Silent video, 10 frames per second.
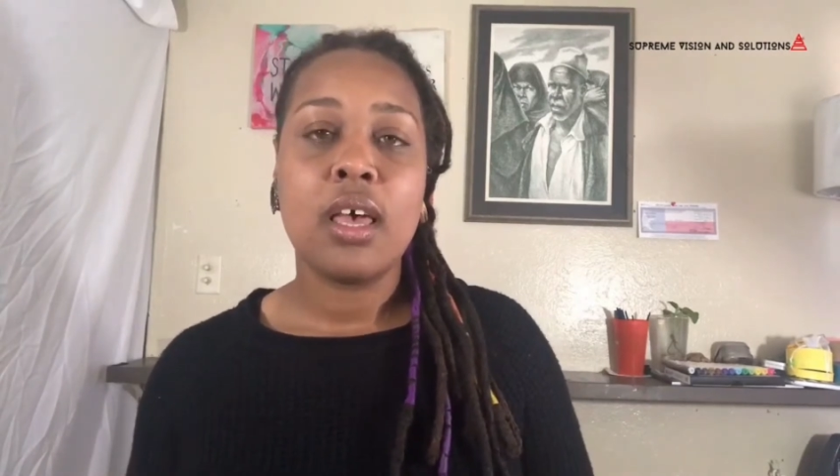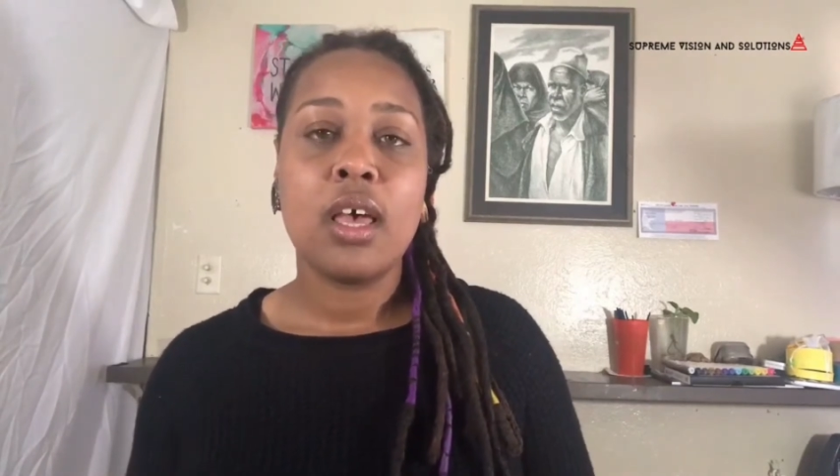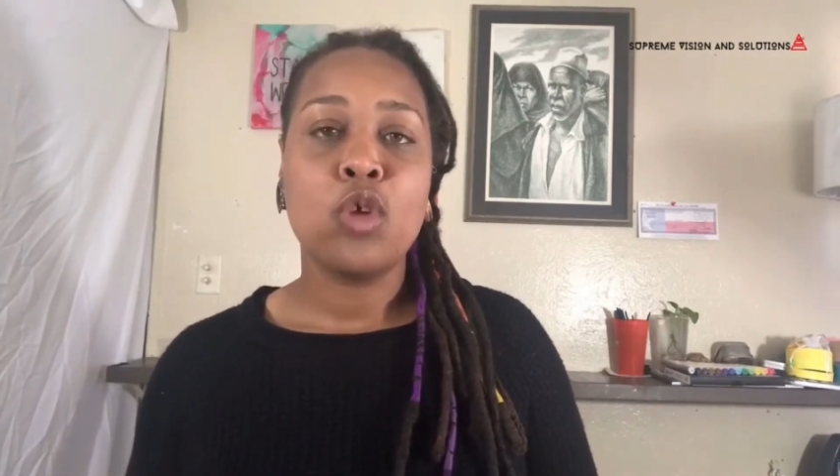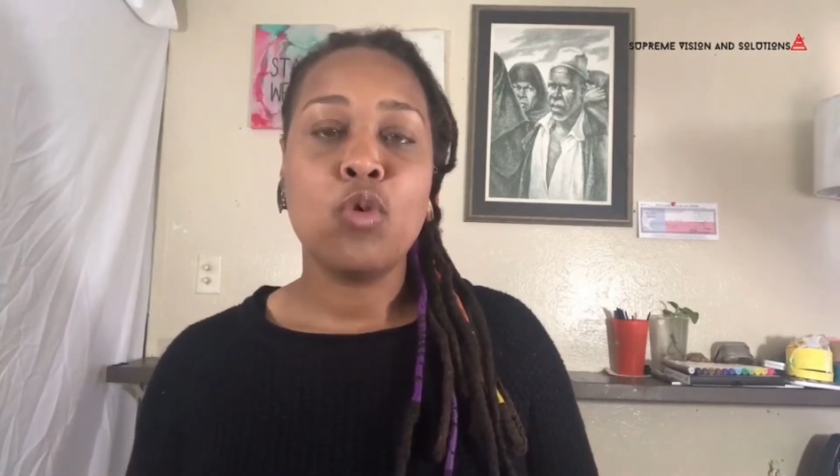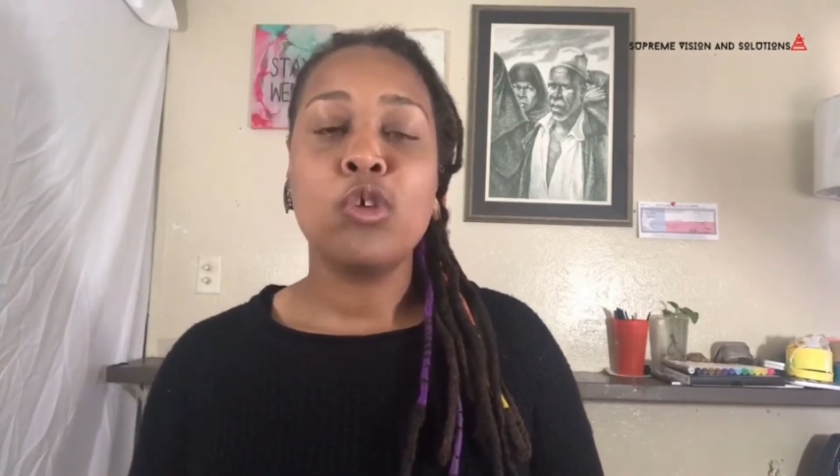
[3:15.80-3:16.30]

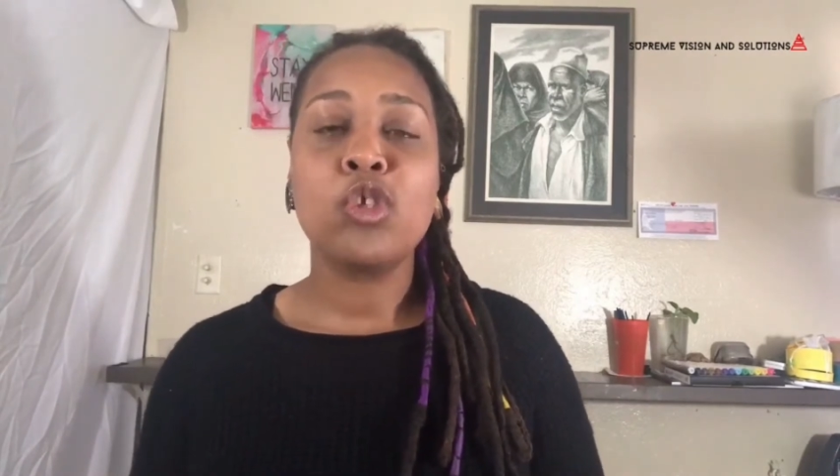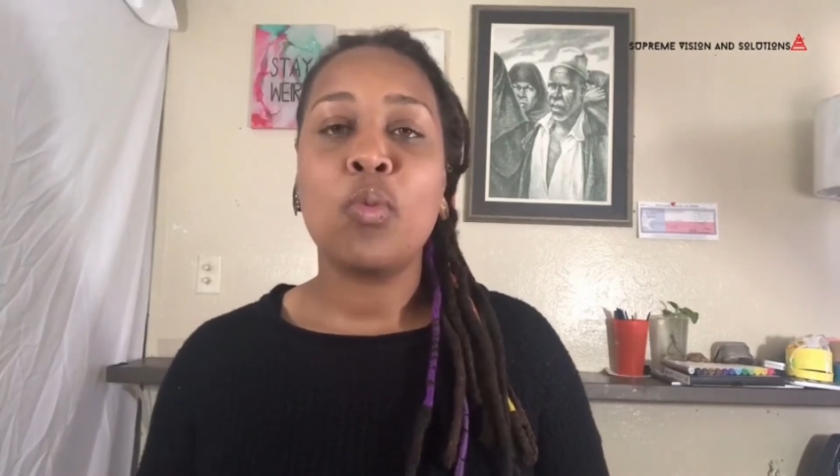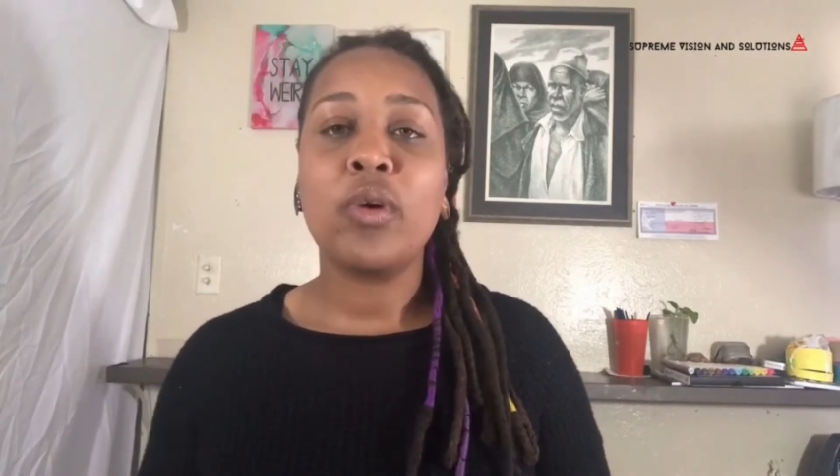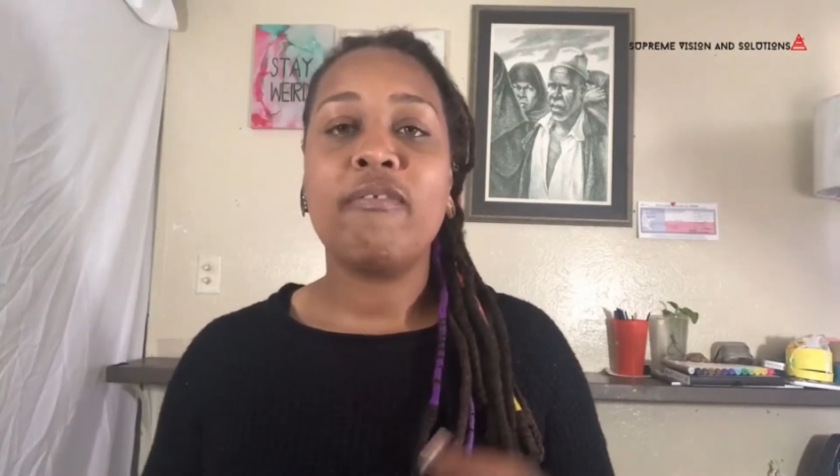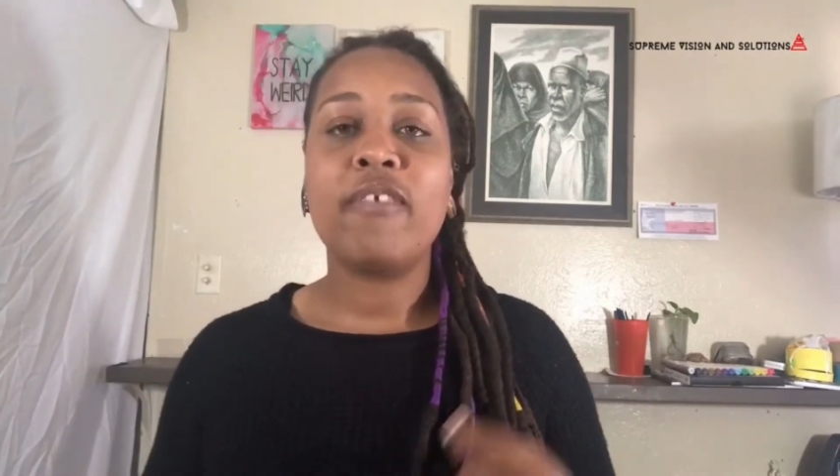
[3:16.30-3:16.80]
You also
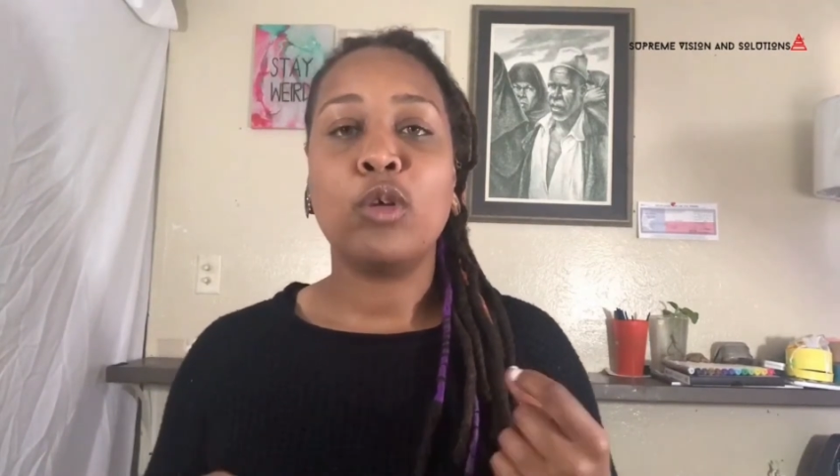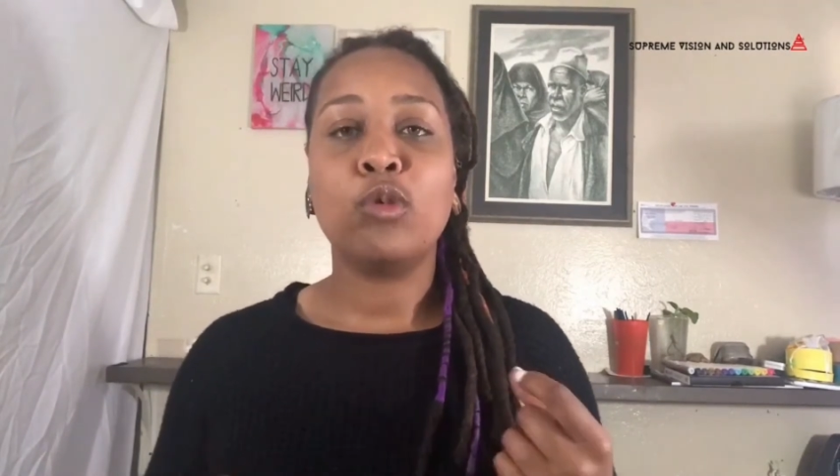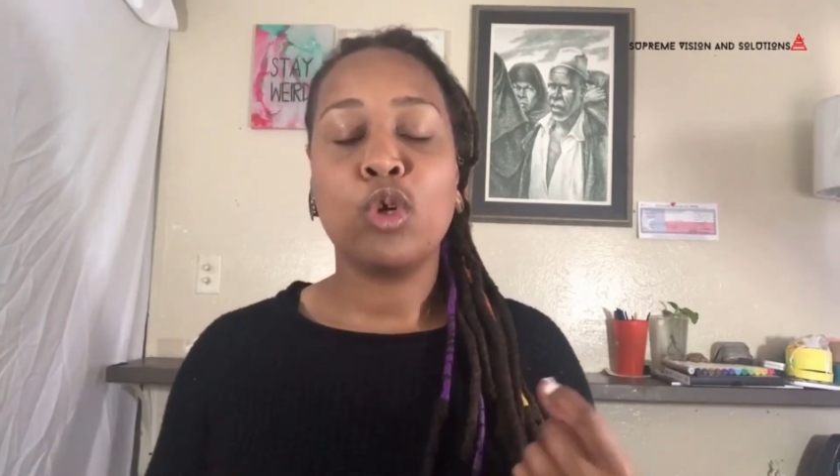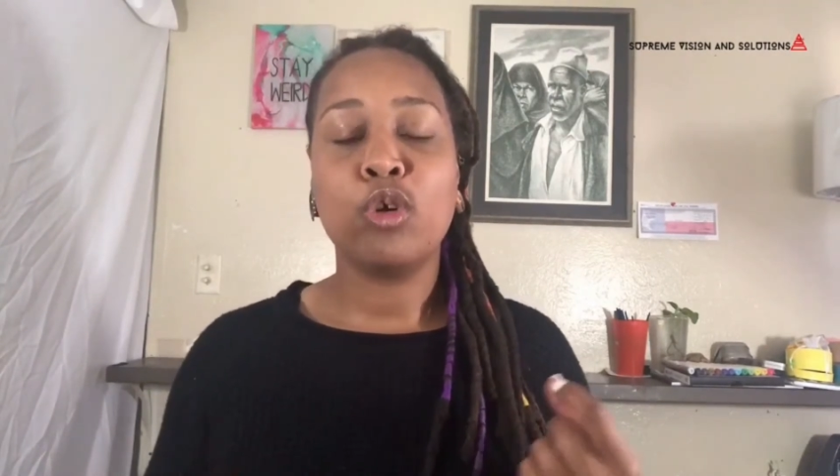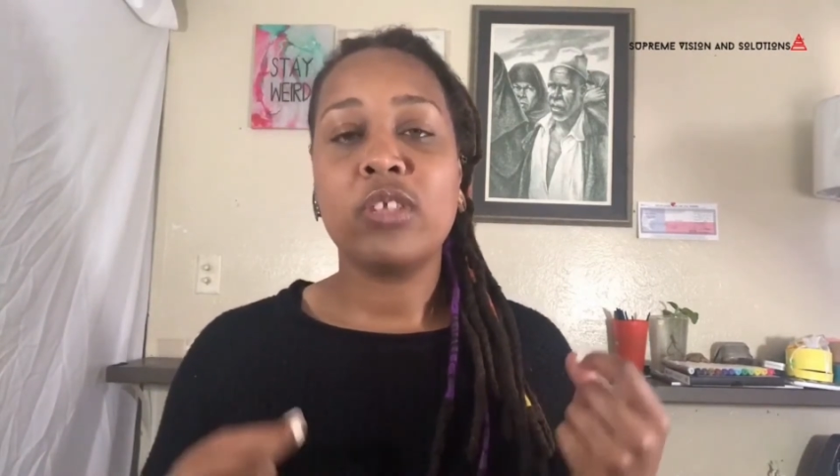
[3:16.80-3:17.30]
want to follow
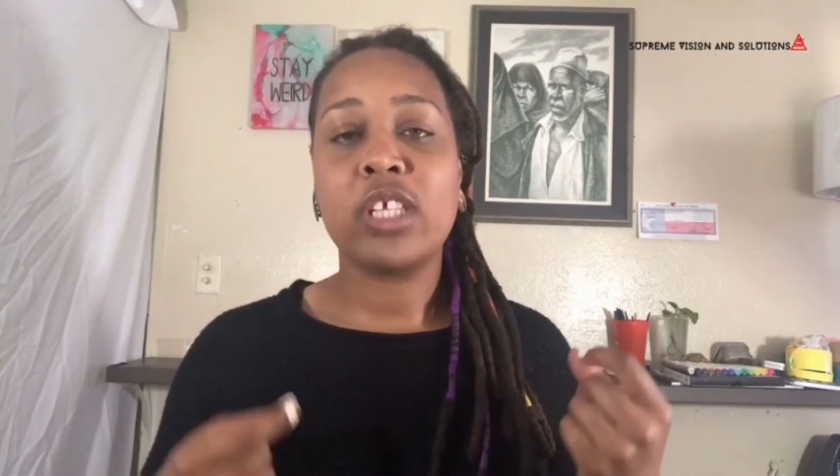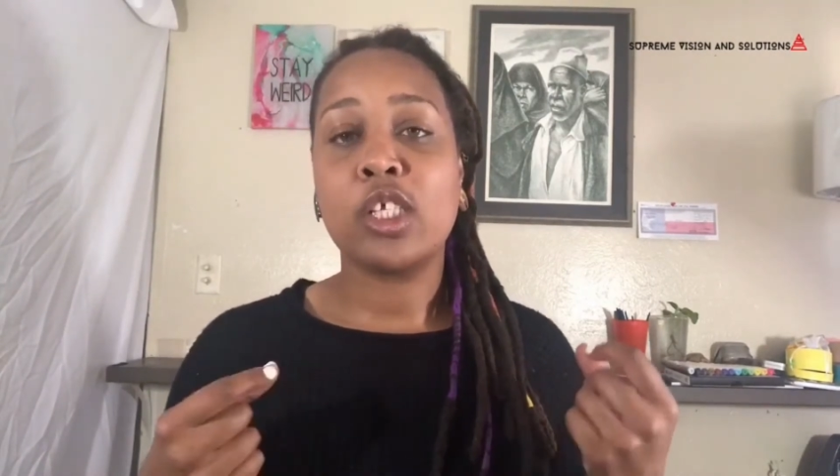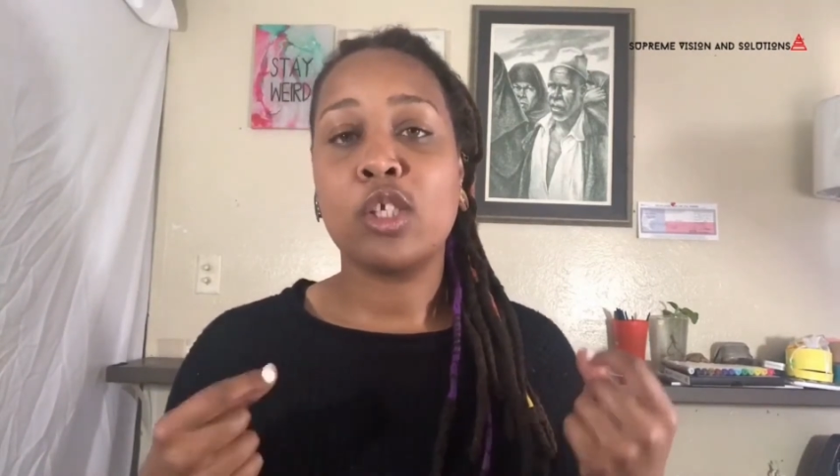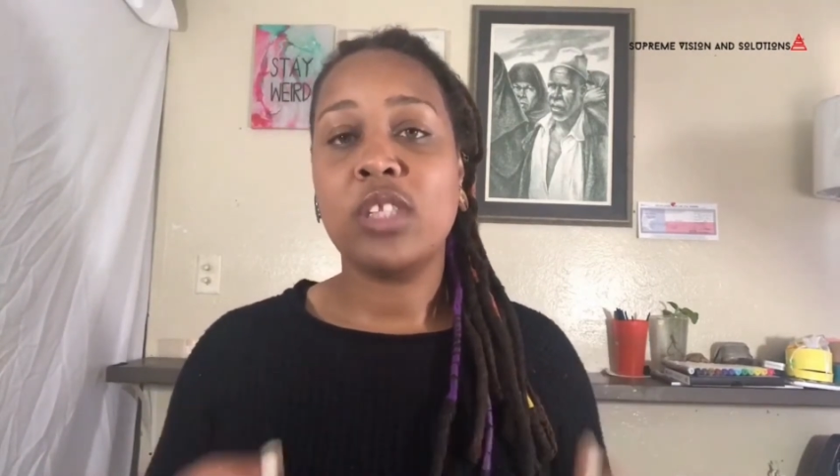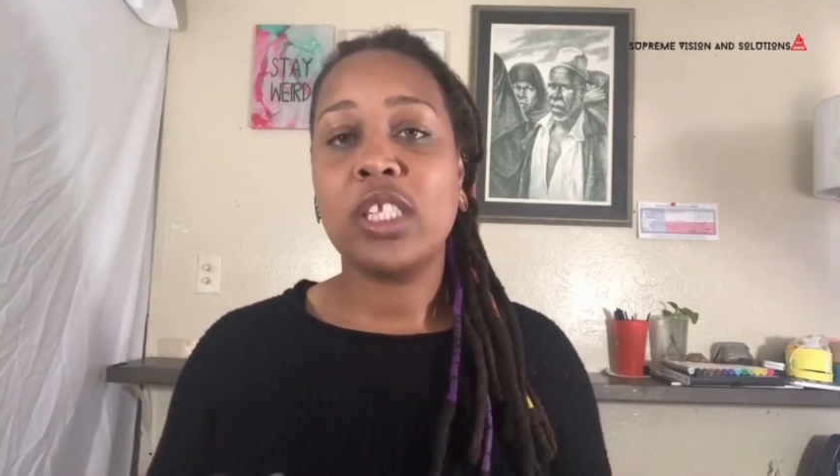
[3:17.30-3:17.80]
Turo's
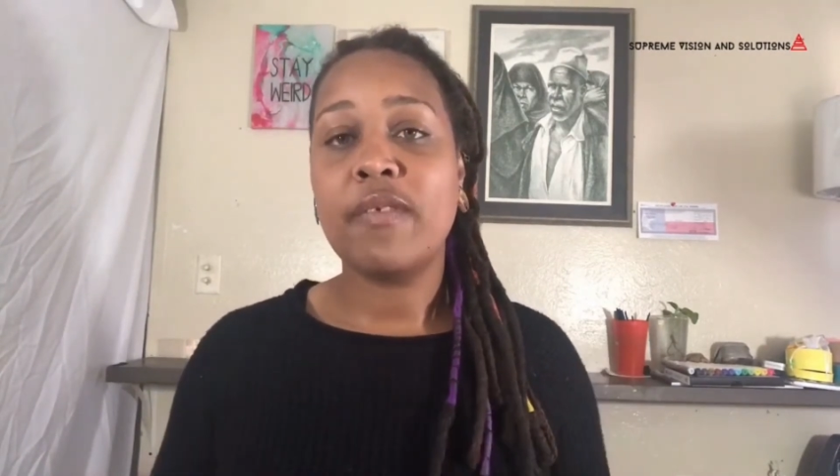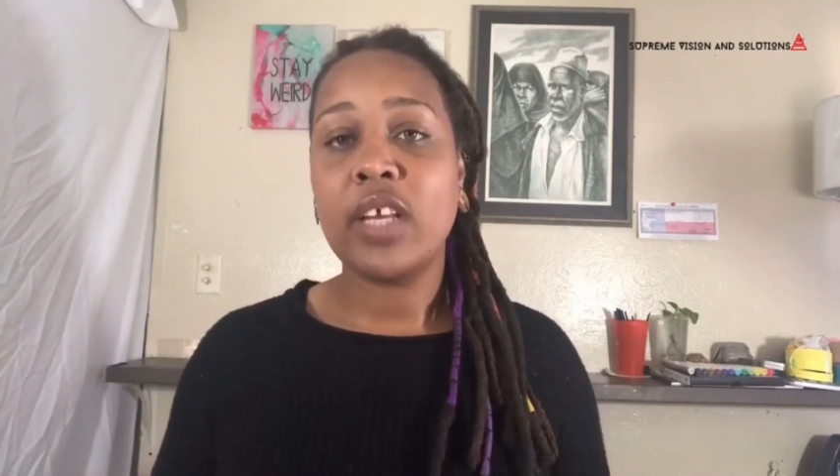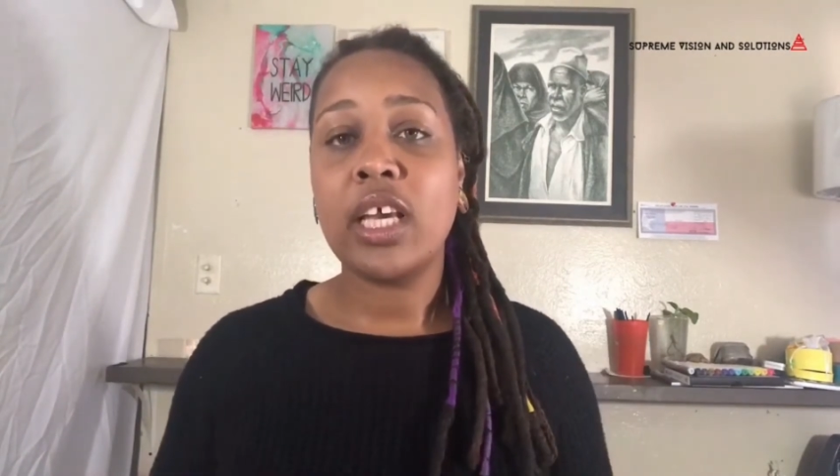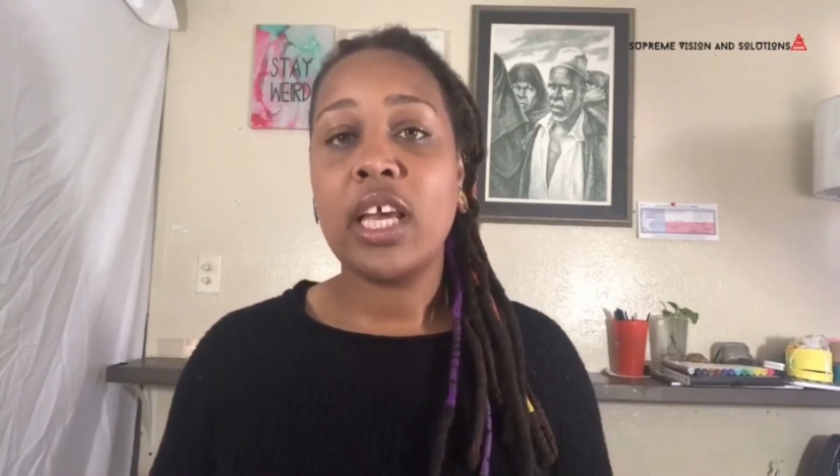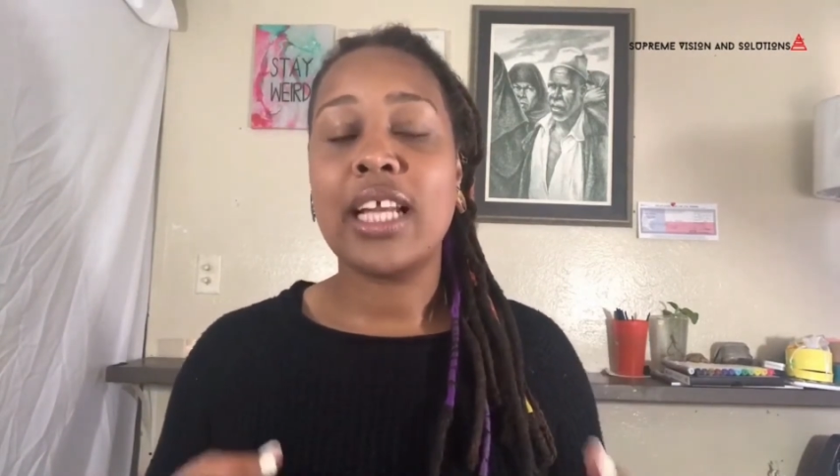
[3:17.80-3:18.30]
exclusivity